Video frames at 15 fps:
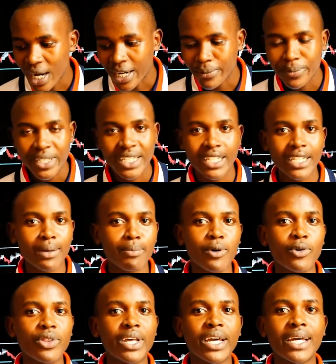are bringing
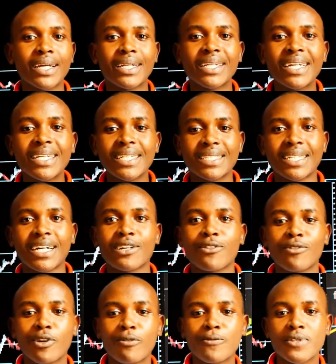about the daily turnover of